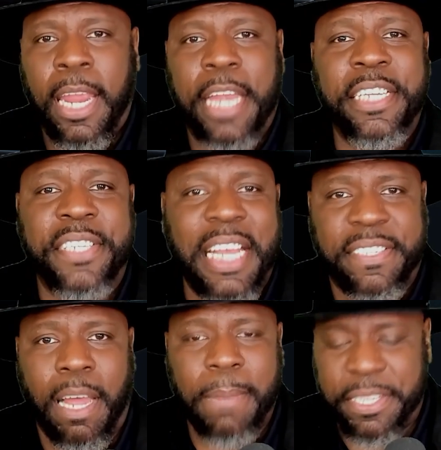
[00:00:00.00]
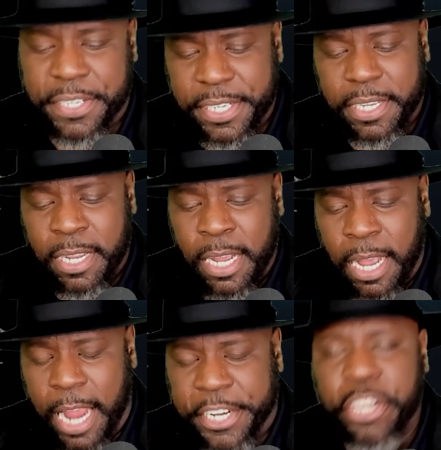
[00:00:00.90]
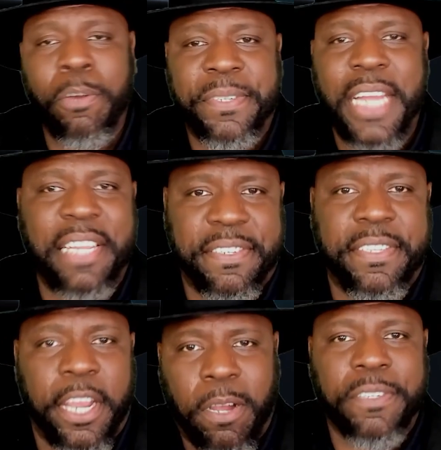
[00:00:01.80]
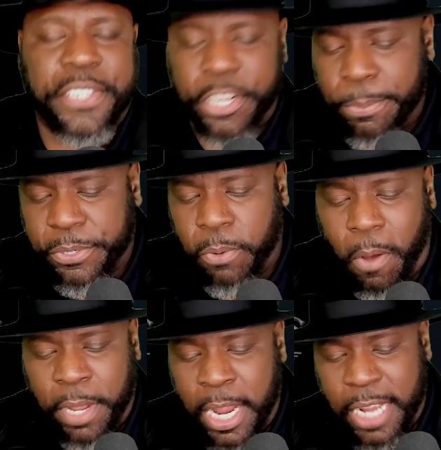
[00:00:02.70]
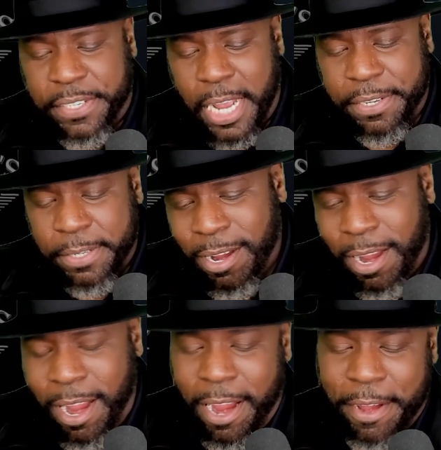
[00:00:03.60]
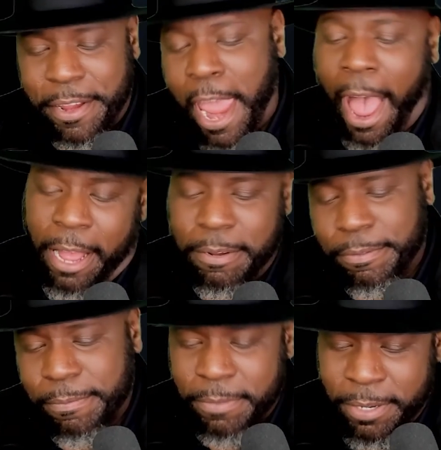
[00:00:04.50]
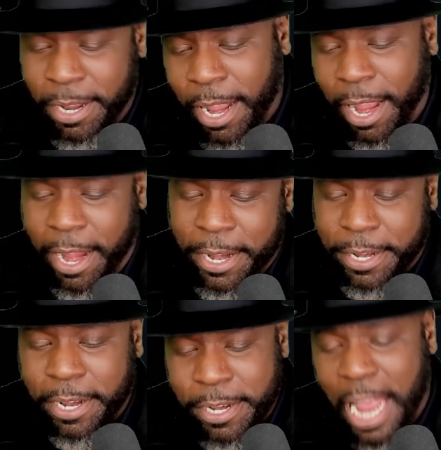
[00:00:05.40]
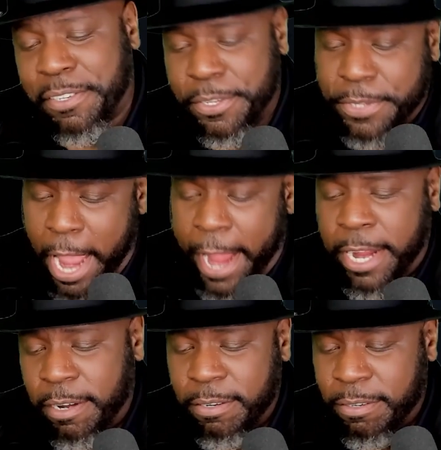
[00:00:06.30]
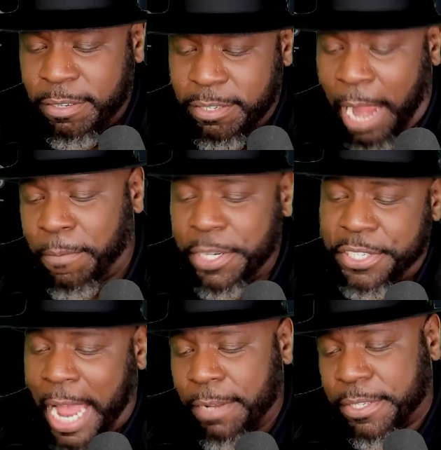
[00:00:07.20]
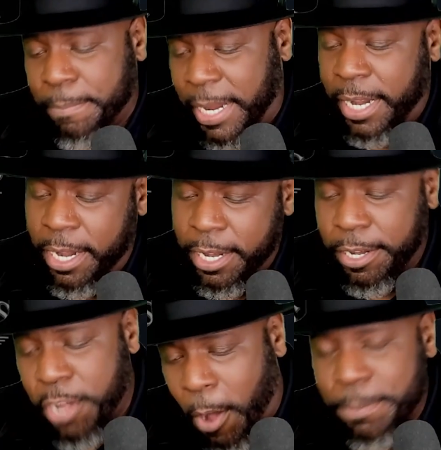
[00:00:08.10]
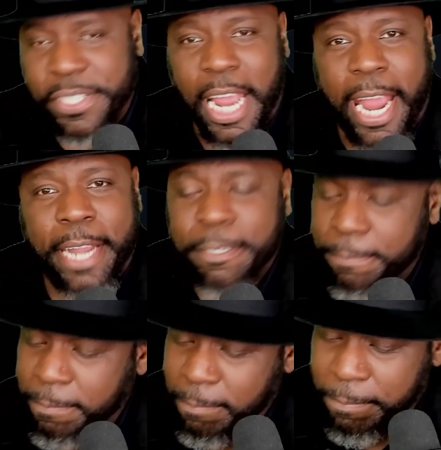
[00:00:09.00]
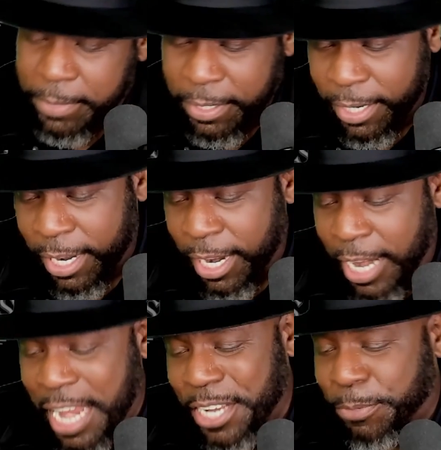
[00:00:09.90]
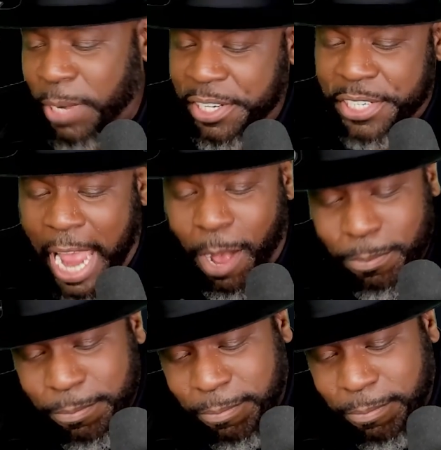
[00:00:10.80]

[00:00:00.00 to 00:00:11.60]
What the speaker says: And he said something like this. And Cube says, here goes Cube's quote. He says, yeah, yesterday they reached out to me. You know what I'm saying? They just reached out.